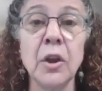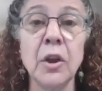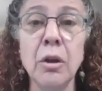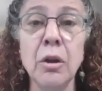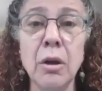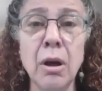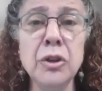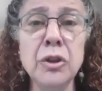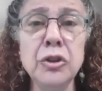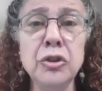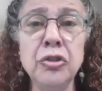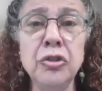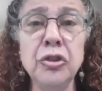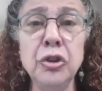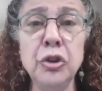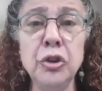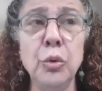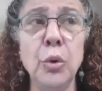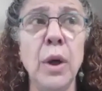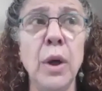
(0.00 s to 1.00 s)

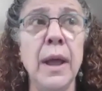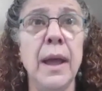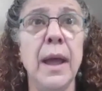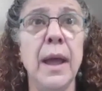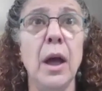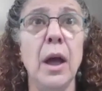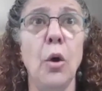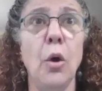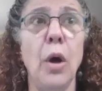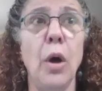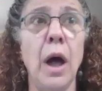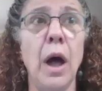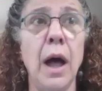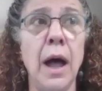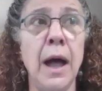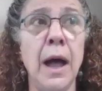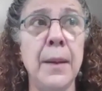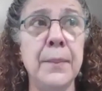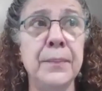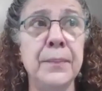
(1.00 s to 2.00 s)
onto
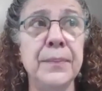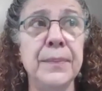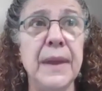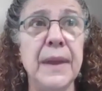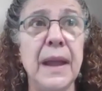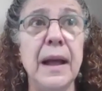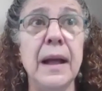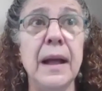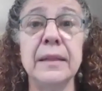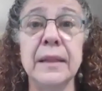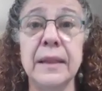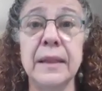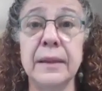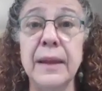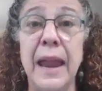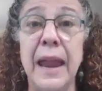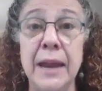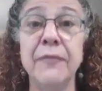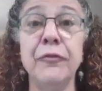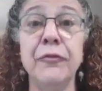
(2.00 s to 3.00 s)
a
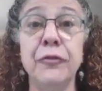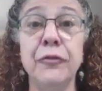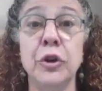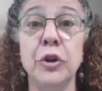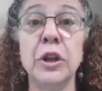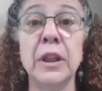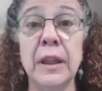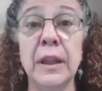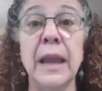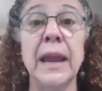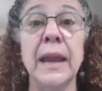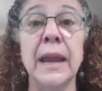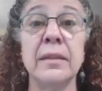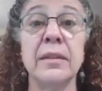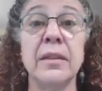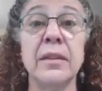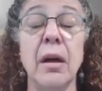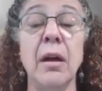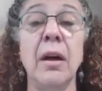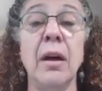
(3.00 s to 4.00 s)
8 foot
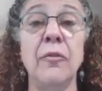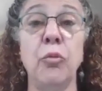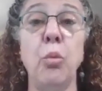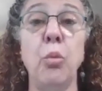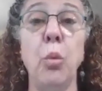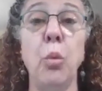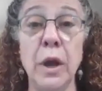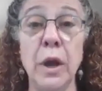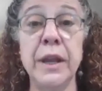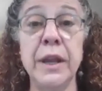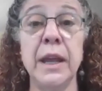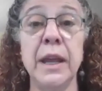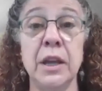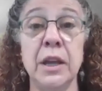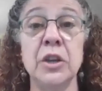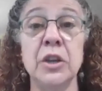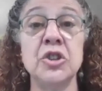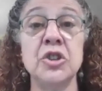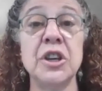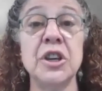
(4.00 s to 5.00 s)
length of 1
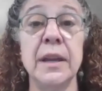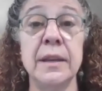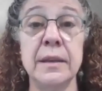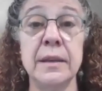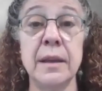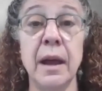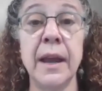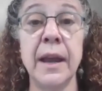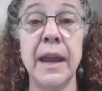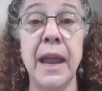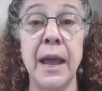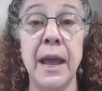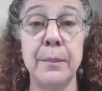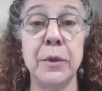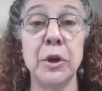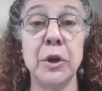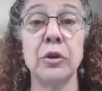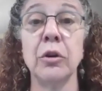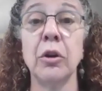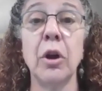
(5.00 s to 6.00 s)
inch in
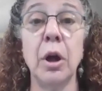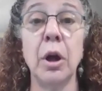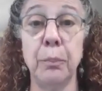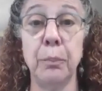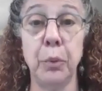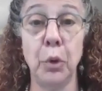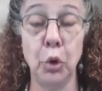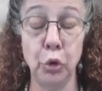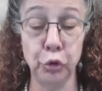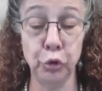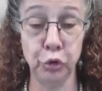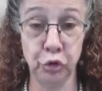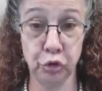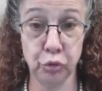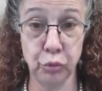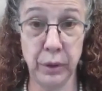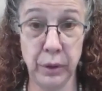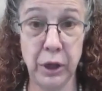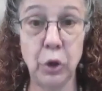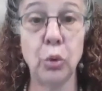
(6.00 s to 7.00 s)
diameter
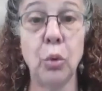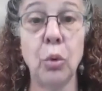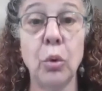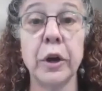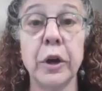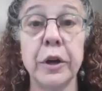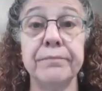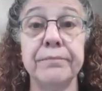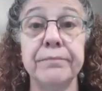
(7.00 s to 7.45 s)
upholstery cord.